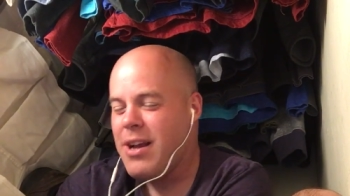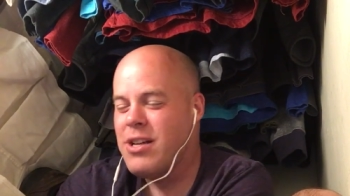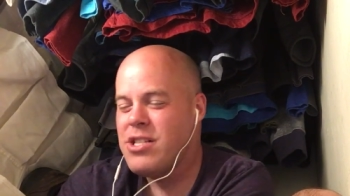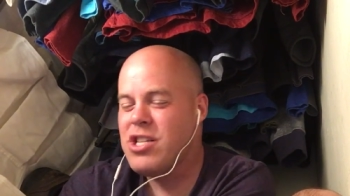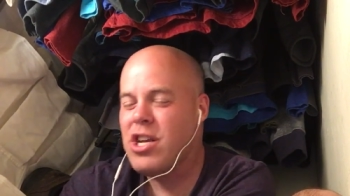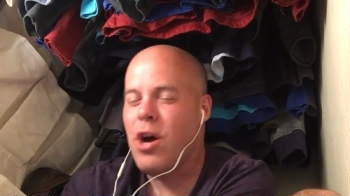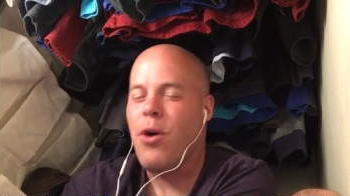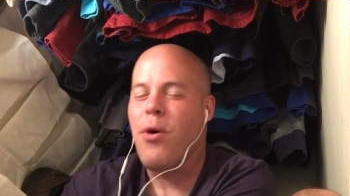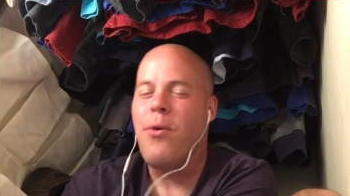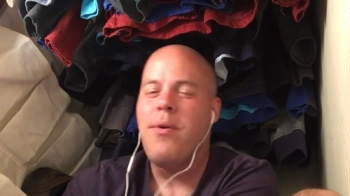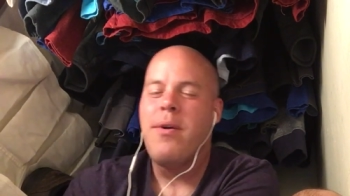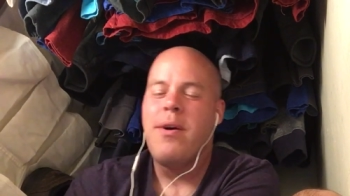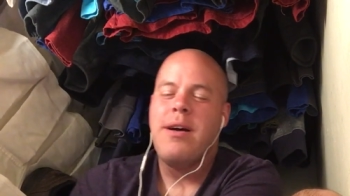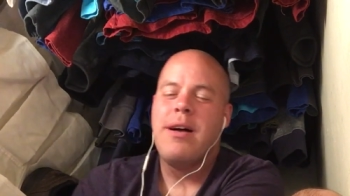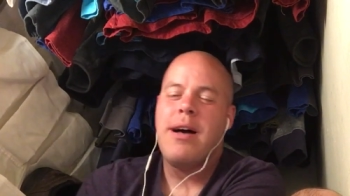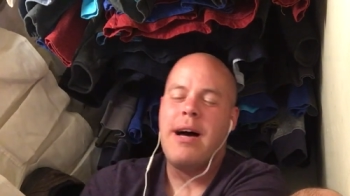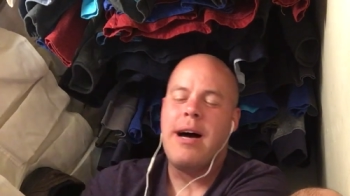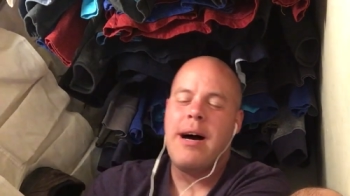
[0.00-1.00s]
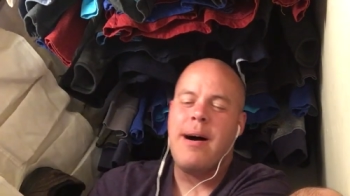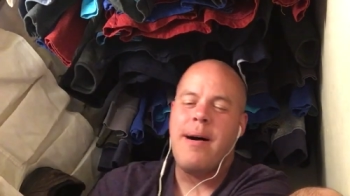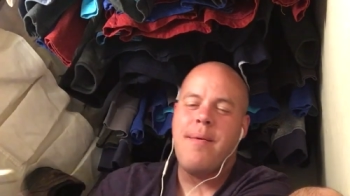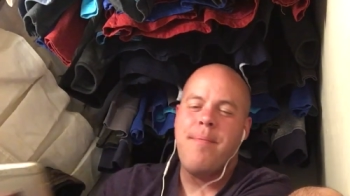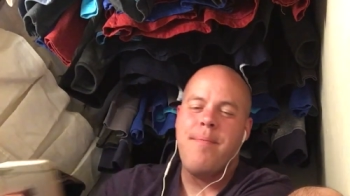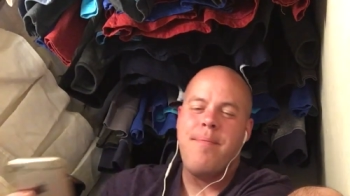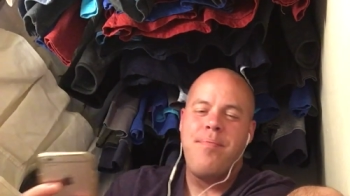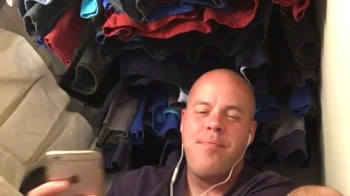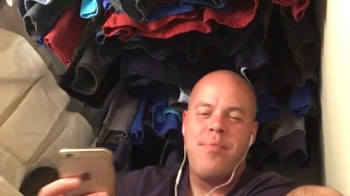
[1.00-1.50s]
So
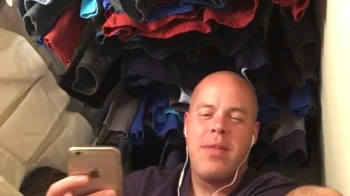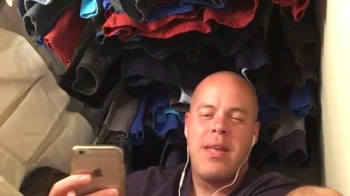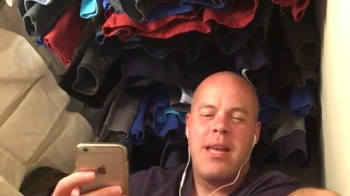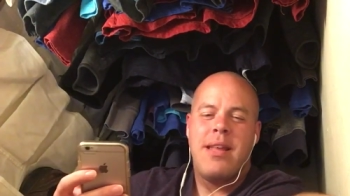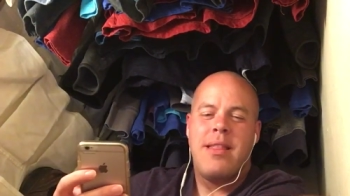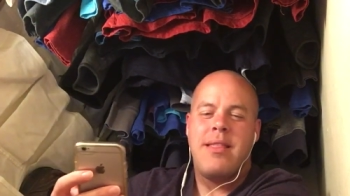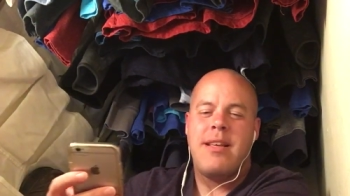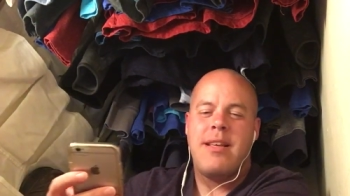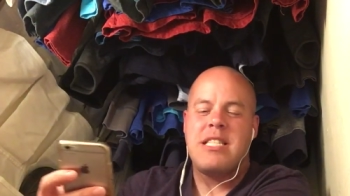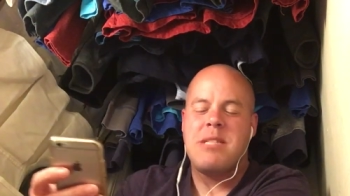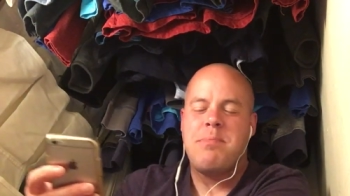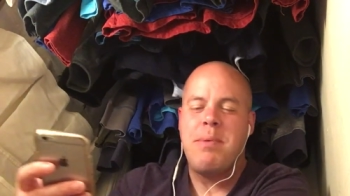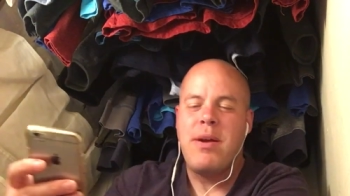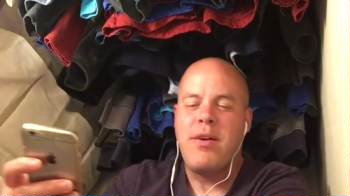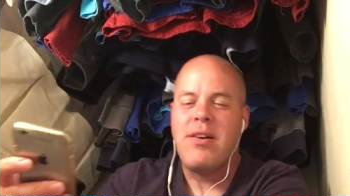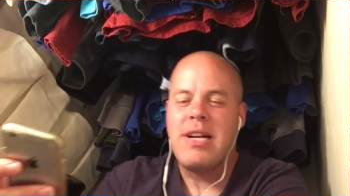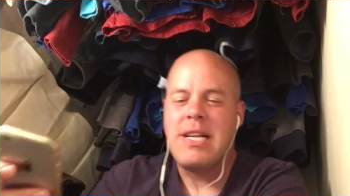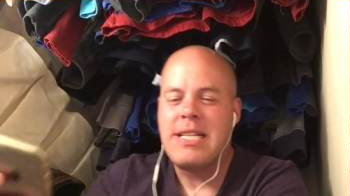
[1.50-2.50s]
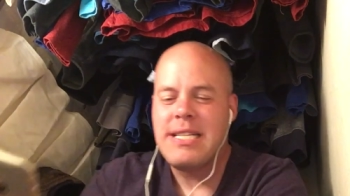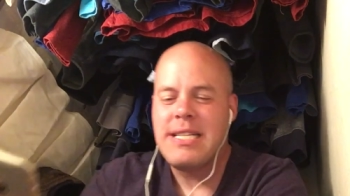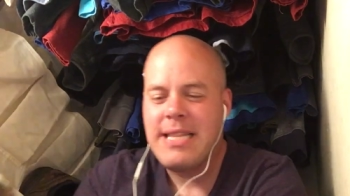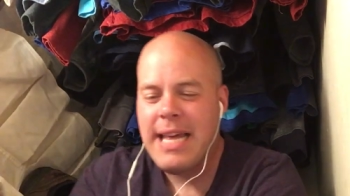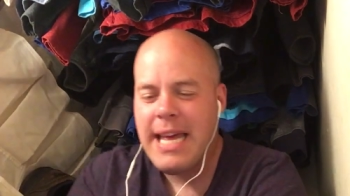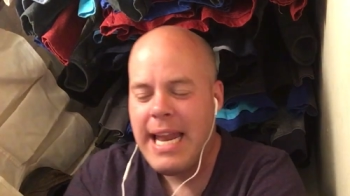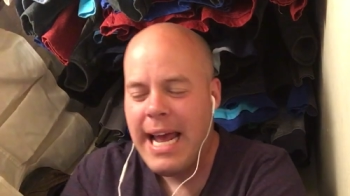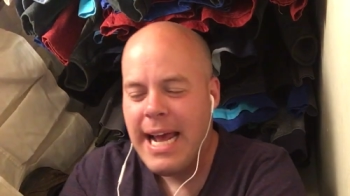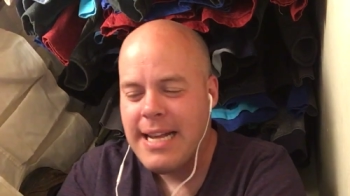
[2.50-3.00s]
um, the spirits
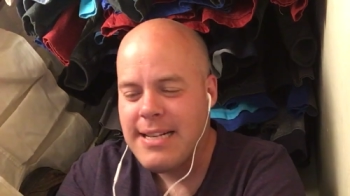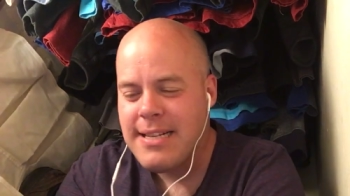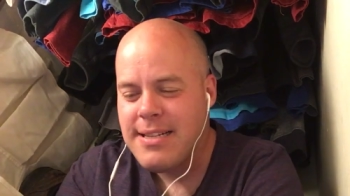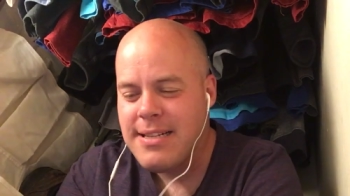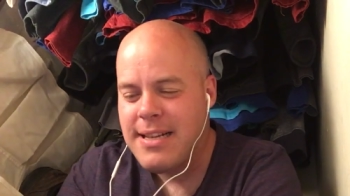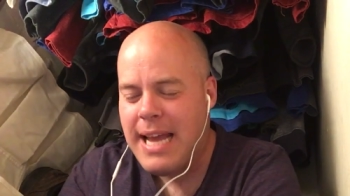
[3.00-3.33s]
that had